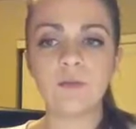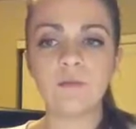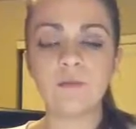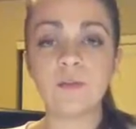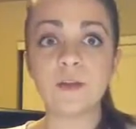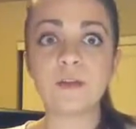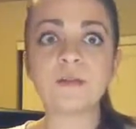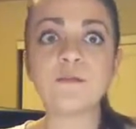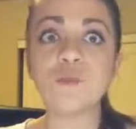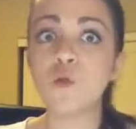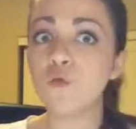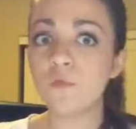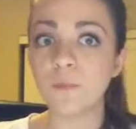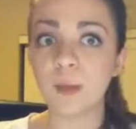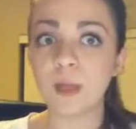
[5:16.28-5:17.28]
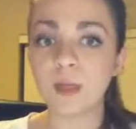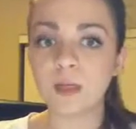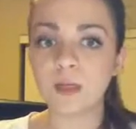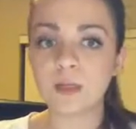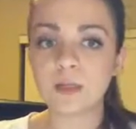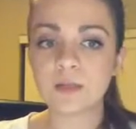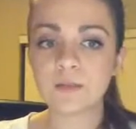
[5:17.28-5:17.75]
feels
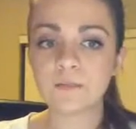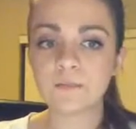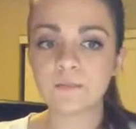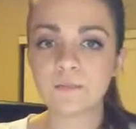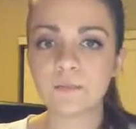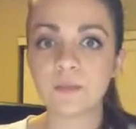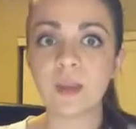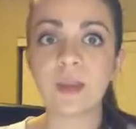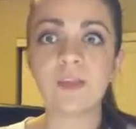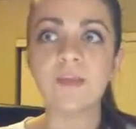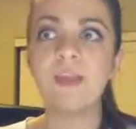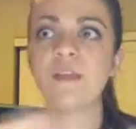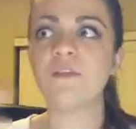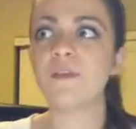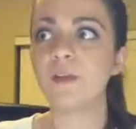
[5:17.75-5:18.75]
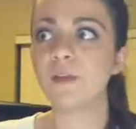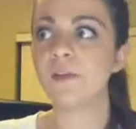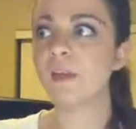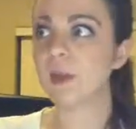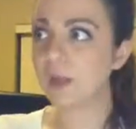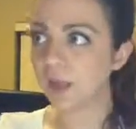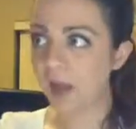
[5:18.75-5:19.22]
movement, and they feel
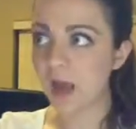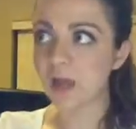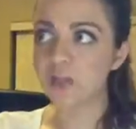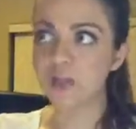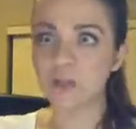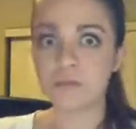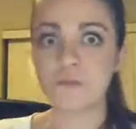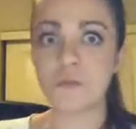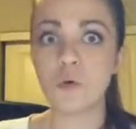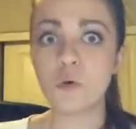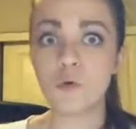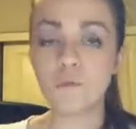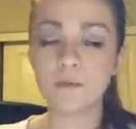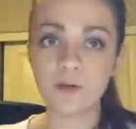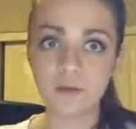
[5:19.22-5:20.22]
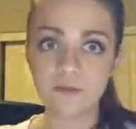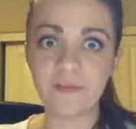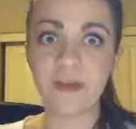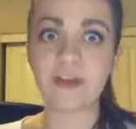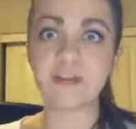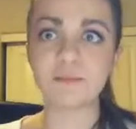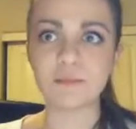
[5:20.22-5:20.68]
they can actually move their
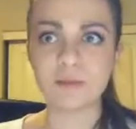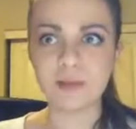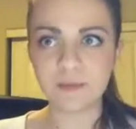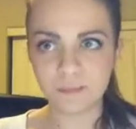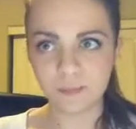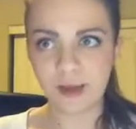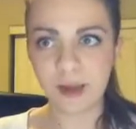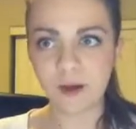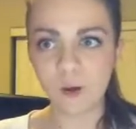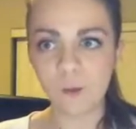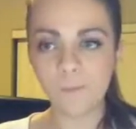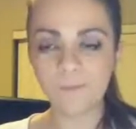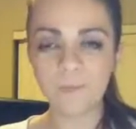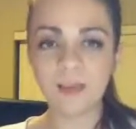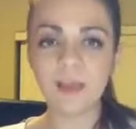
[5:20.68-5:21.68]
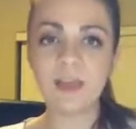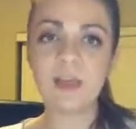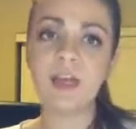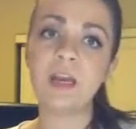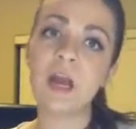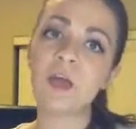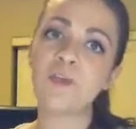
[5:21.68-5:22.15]
phantom limb now.
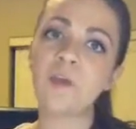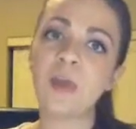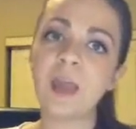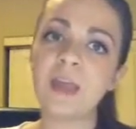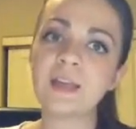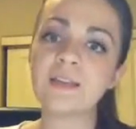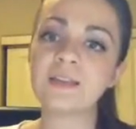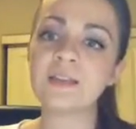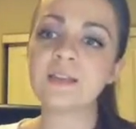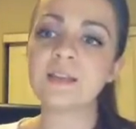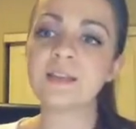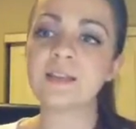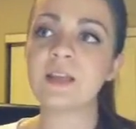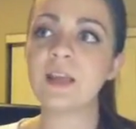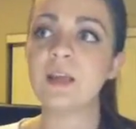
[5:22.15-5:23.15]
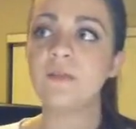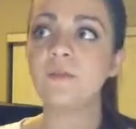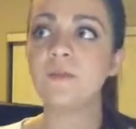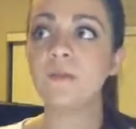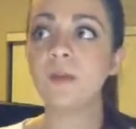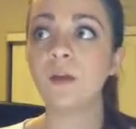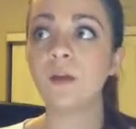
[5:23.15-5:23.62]
In other cases, they
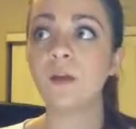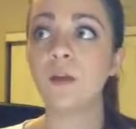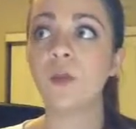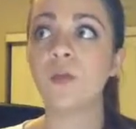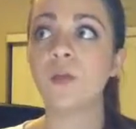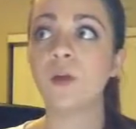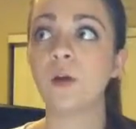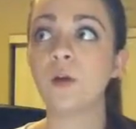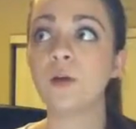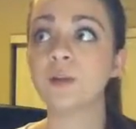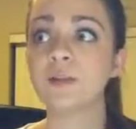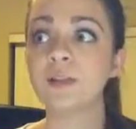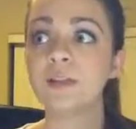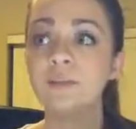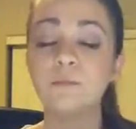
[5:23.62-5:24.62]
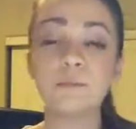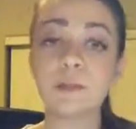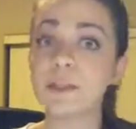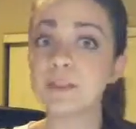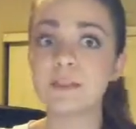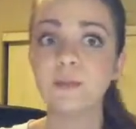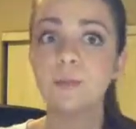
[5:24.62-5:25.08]
feel their limb
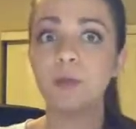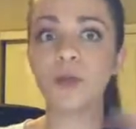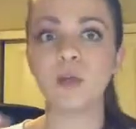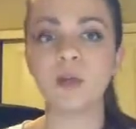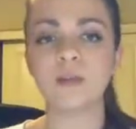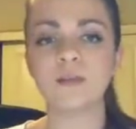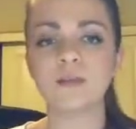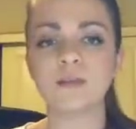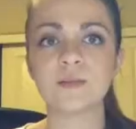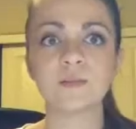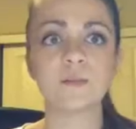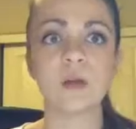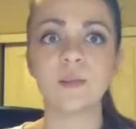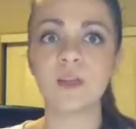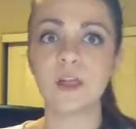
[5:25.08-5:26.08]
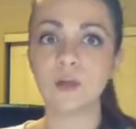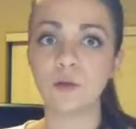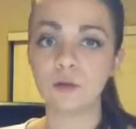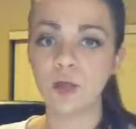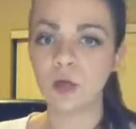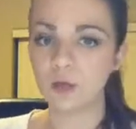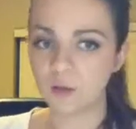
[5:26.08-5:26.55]
disappears and they no
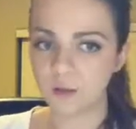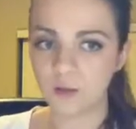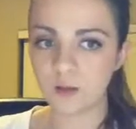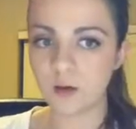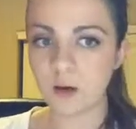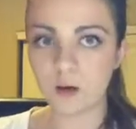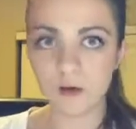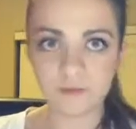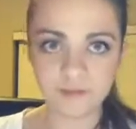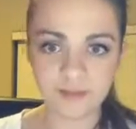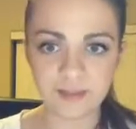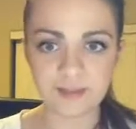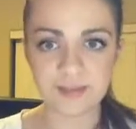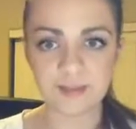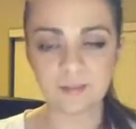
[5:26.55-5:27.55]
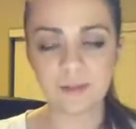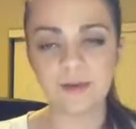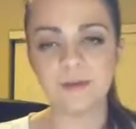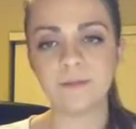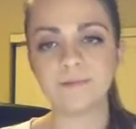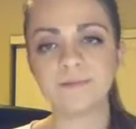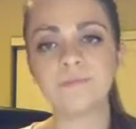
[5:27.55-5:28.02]
longer are afflicted
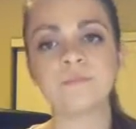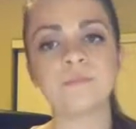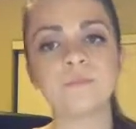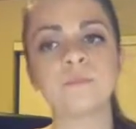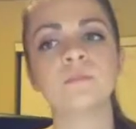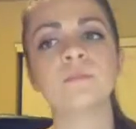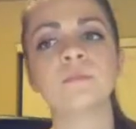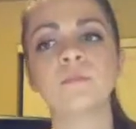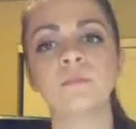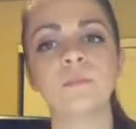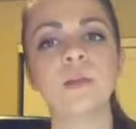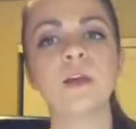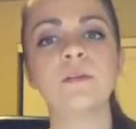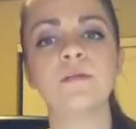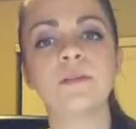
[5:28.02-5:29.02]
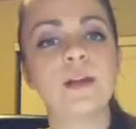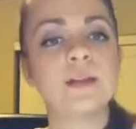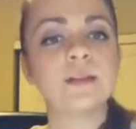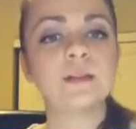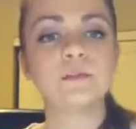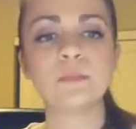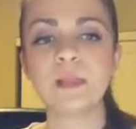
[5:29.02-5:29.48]
by
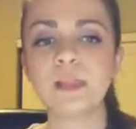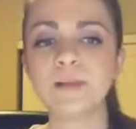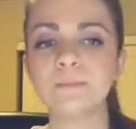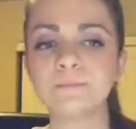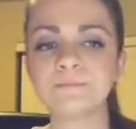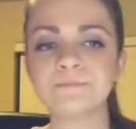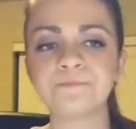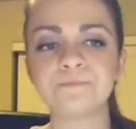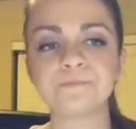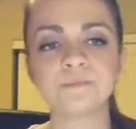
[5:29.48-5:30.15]
phantom limb.